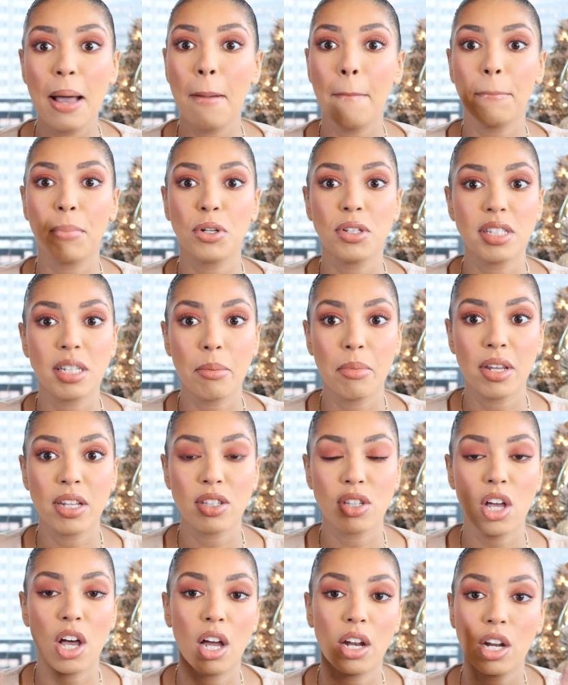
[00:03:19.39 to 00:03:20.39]
Put some of this
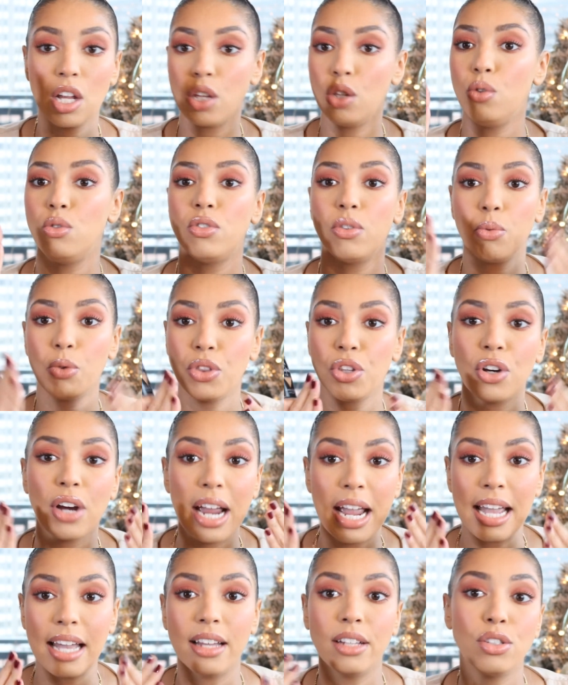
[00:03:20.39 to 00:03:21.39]
on, use it with your
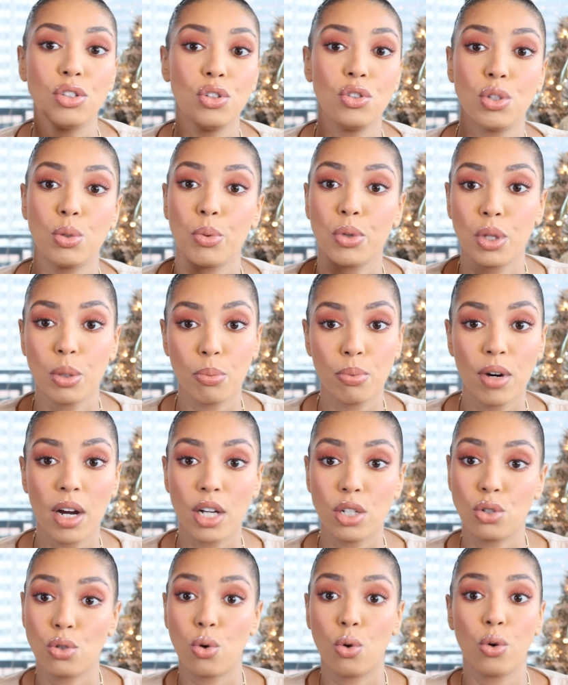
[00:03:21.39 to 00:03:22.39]
hands, use it with a
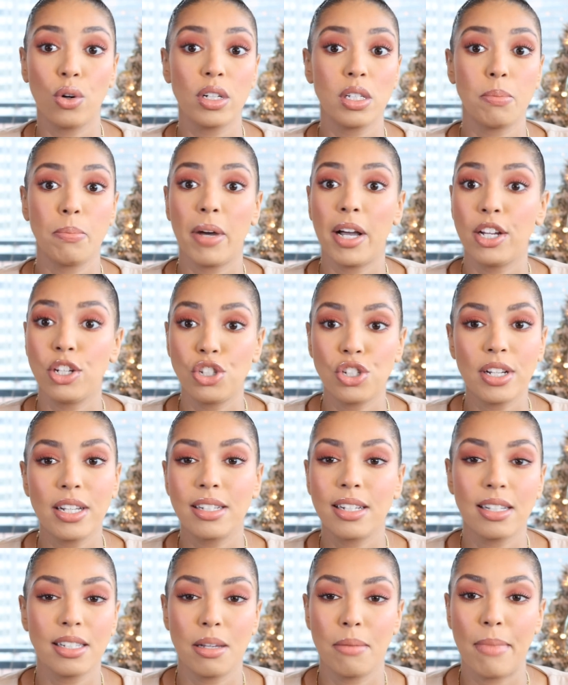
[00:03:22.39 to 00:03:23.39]
brush or a sponge. It
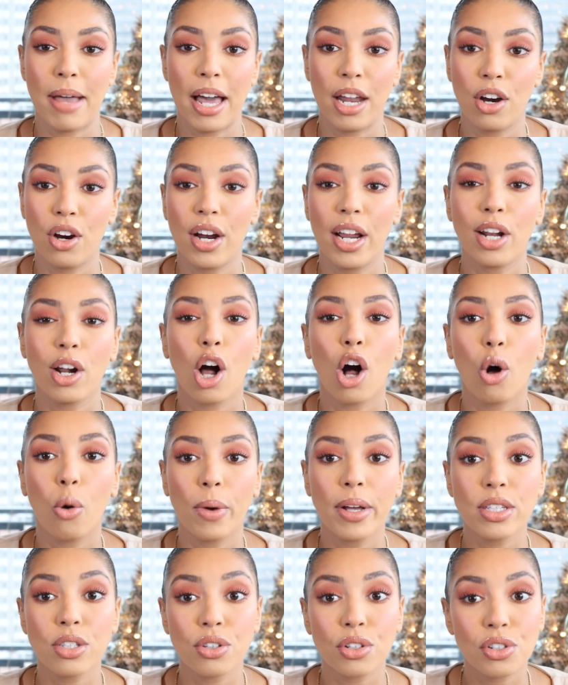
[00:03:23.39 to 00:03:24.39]
doesn't matter, it
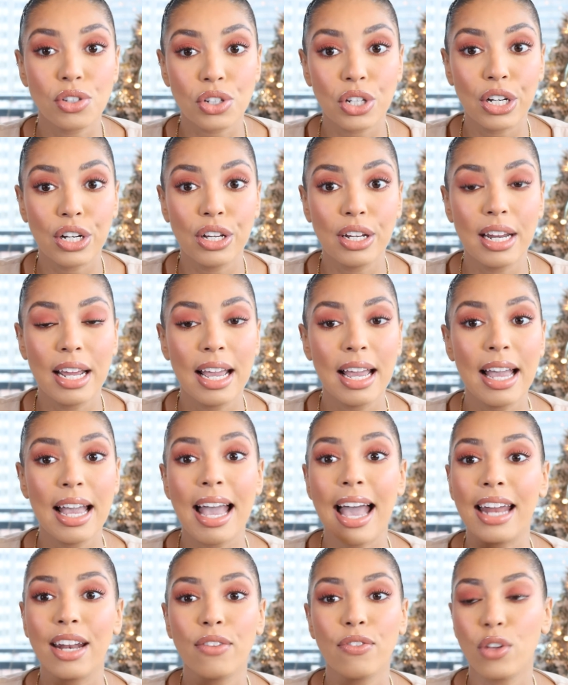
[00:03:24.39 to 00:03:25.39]
always looks good.
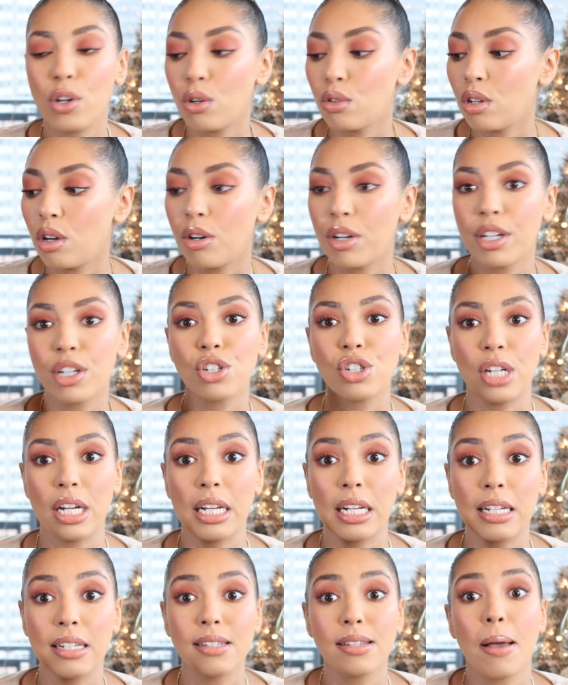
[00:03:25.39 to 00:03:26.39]
And if you don't know what your shade
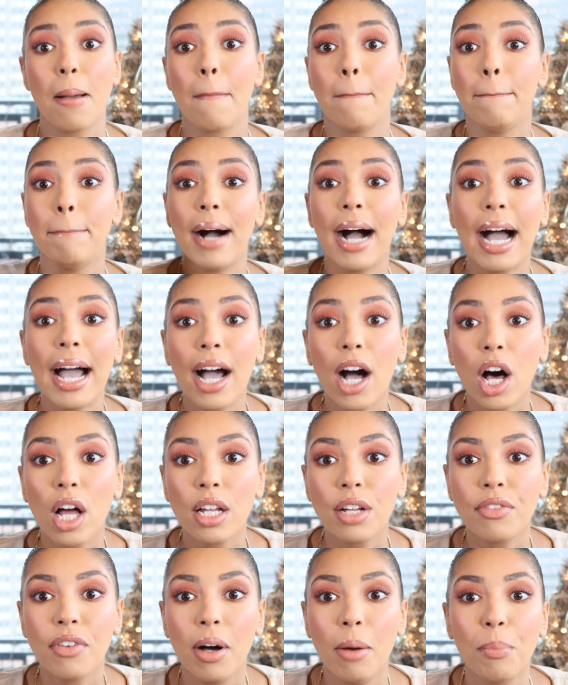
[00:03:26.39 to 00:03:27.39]
is, buy all
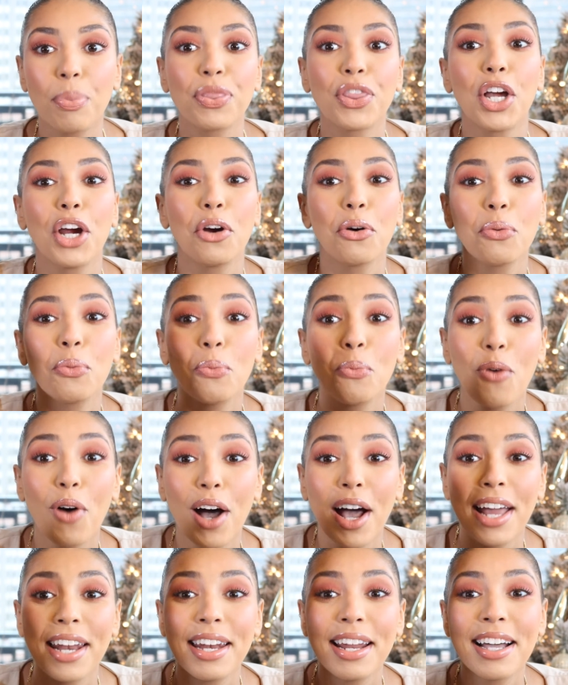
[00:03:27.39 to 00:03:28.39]
of them. They're
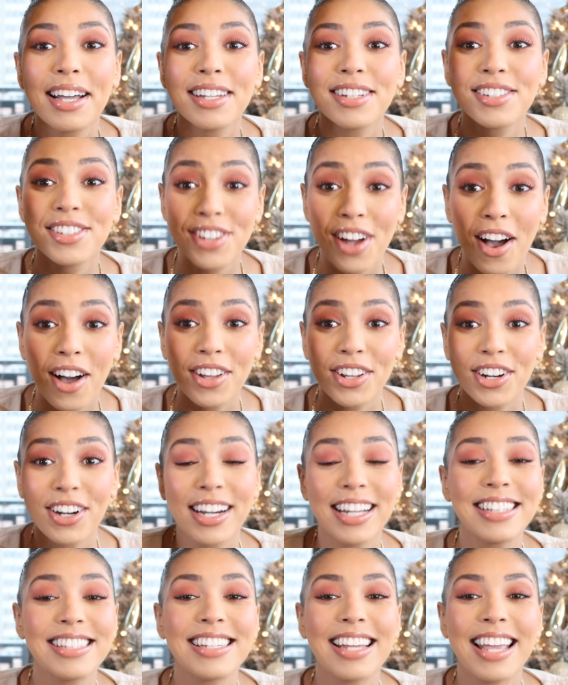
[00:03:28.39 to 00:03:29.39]
$1.
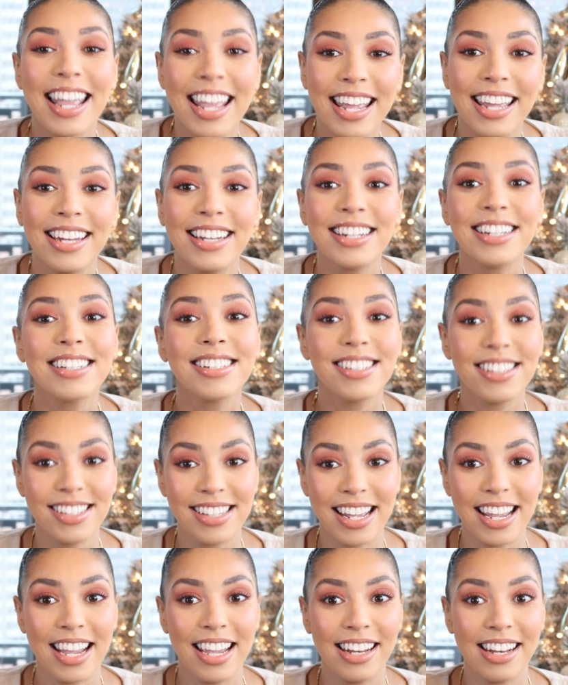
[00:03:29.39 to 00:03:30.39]
It's
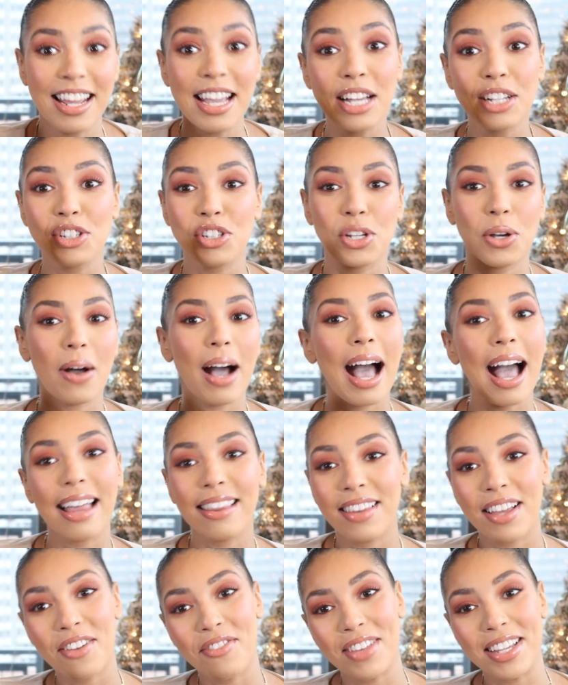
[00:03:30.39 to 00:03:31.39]
insane. So I
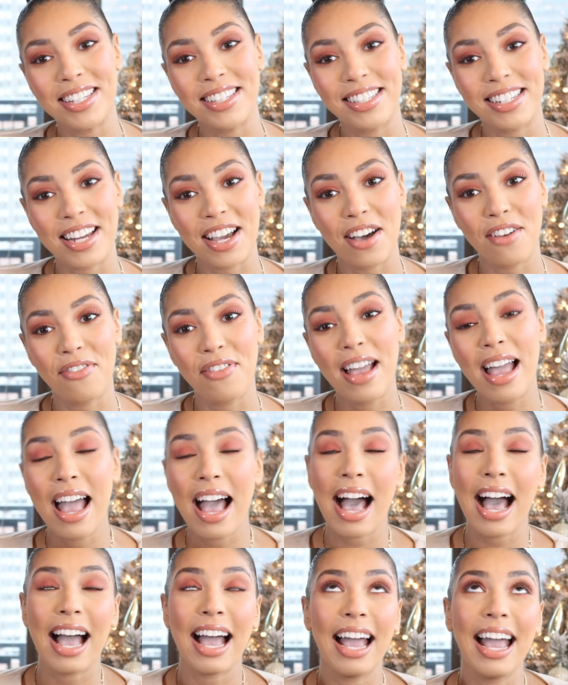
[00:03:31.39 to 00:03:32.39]
love this stuff.
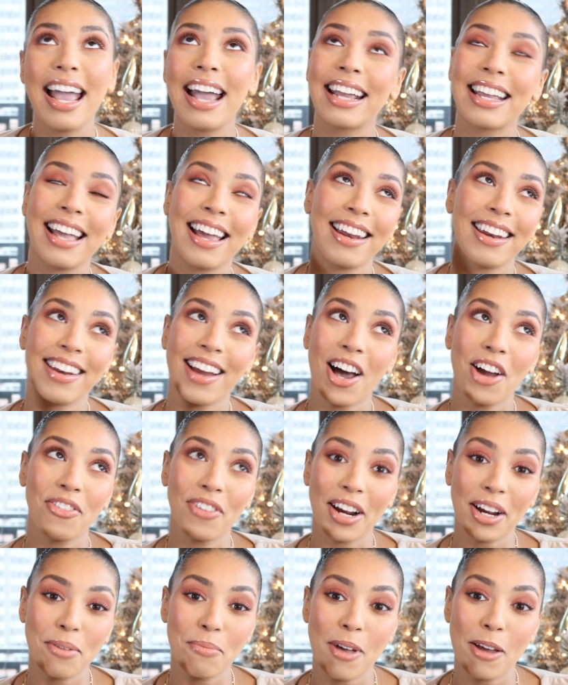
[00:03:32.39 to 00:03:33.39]
I cannot
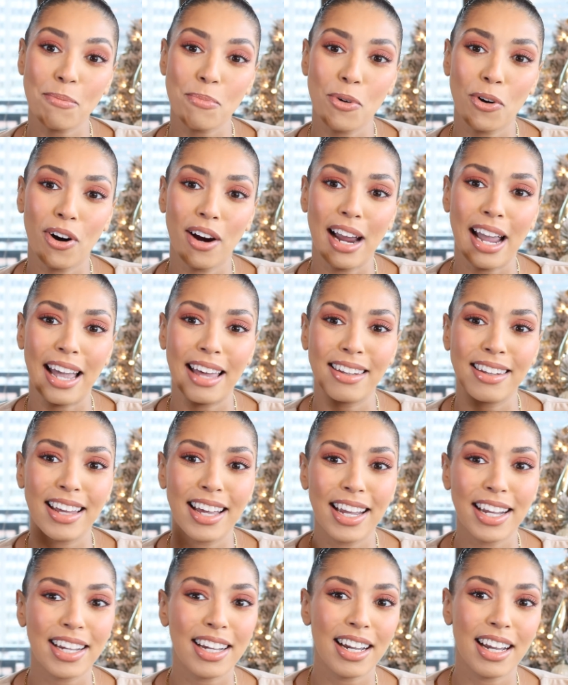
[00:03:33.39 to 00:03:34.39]
recommend more. And
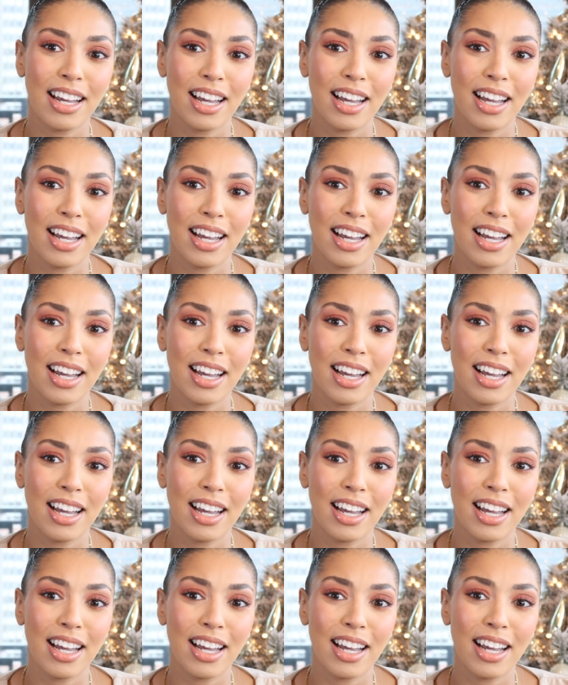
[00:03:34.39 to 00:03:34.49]
like,